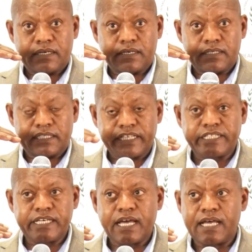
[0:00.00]

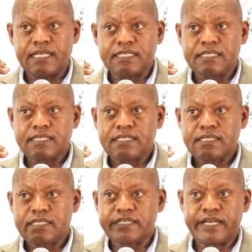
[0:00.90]
SECCCI has
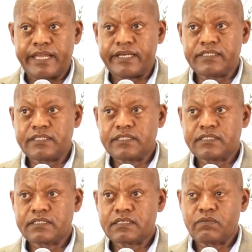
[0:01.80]
3 layers.
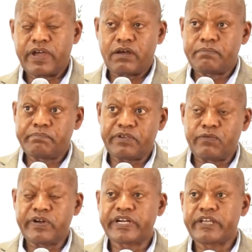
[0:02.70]
We have been
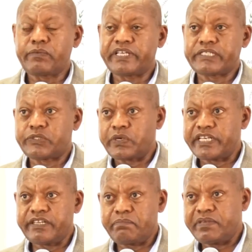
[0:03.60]
working with
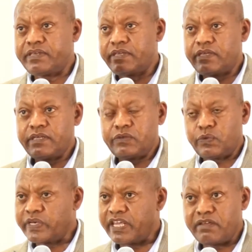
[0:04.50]
UNDP,
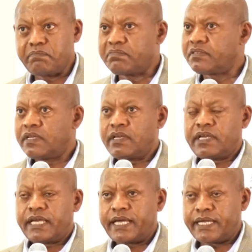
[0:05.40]
UNEP,
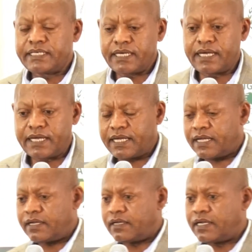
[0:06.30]
and
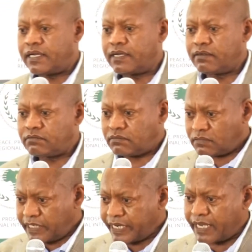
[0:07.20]

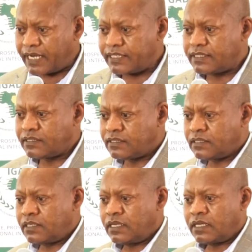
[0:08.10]
IGAD,
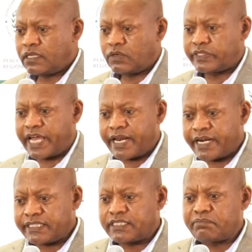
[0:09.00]
or
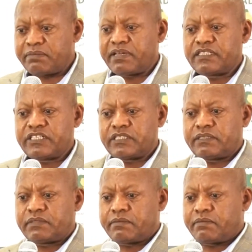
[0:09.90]
direct
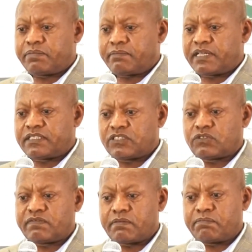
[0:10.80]
implementers of the